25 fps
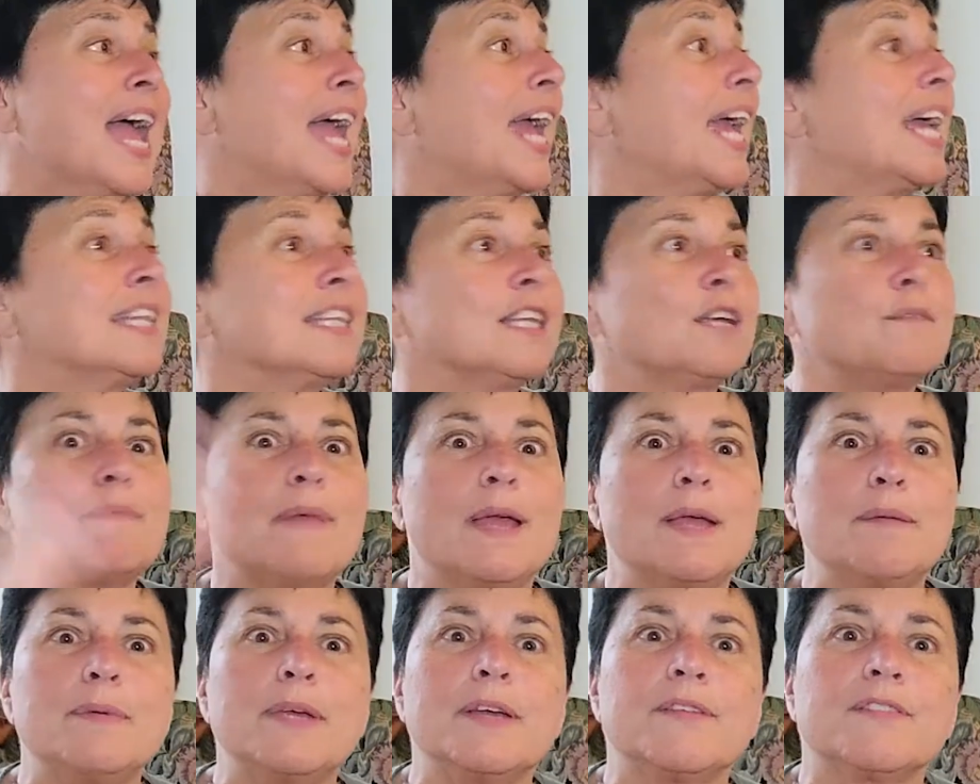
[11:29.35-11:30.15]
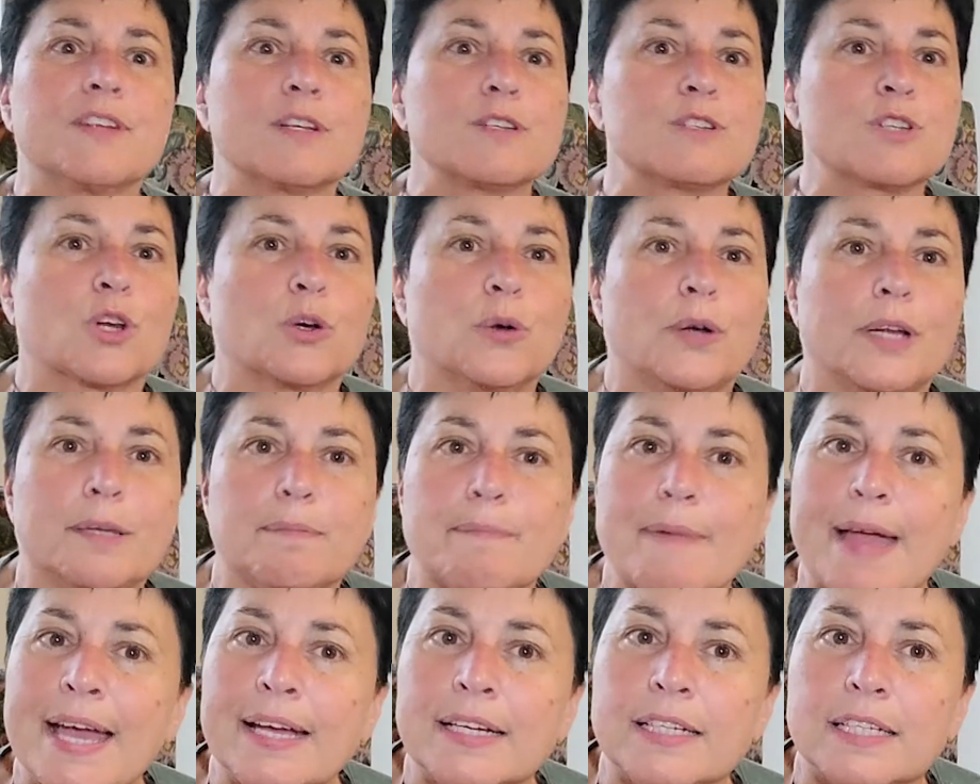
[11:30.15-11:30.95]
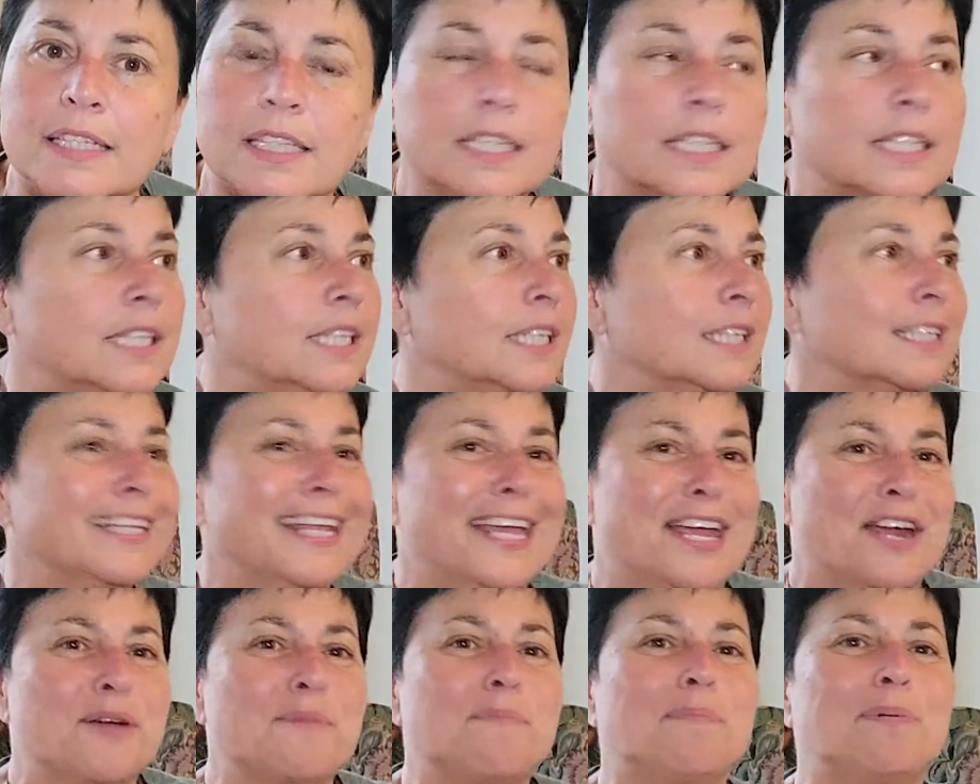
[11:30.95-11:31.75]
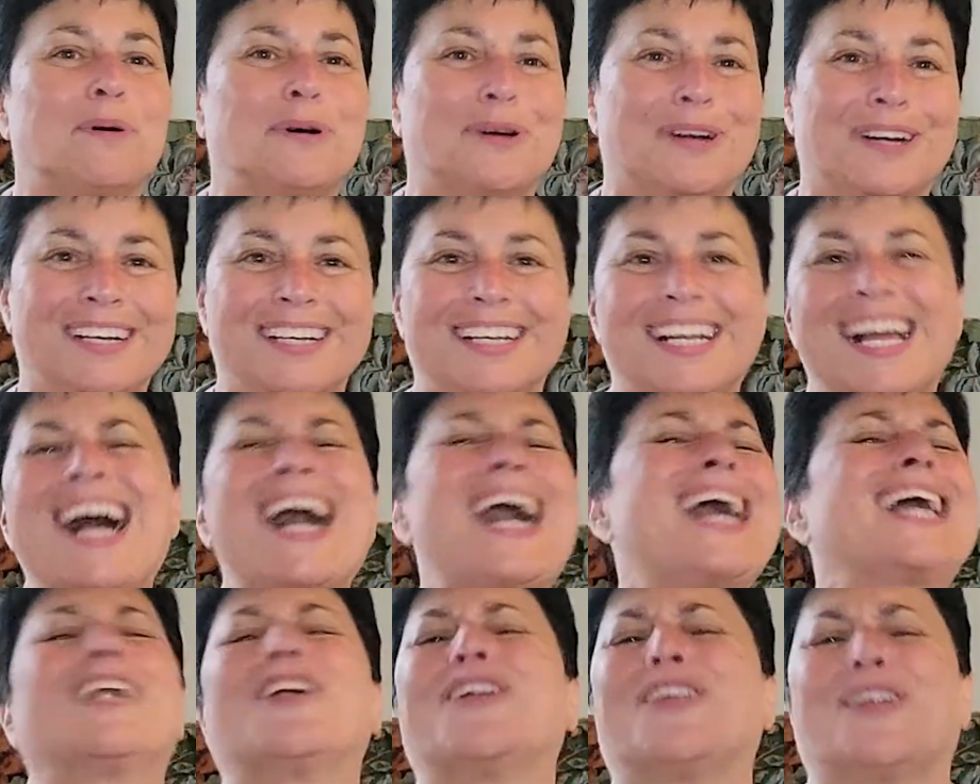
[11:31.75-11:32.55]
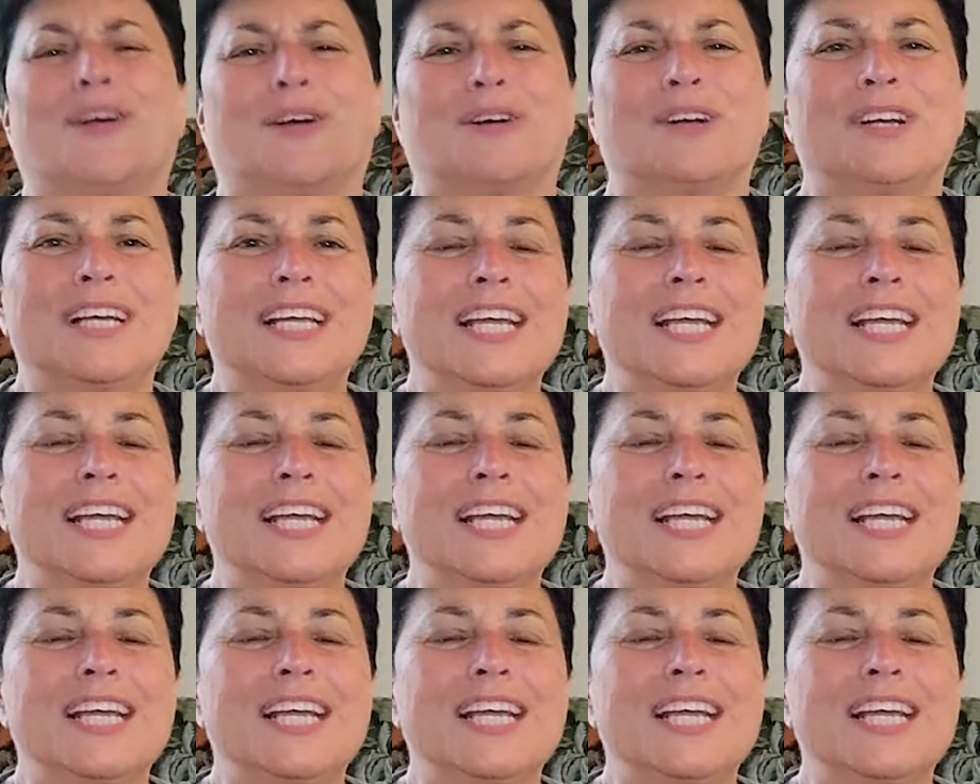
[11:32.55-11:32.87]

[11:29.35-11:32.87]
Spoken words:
And then maybe if there's a Greek man in the airport, I don't know.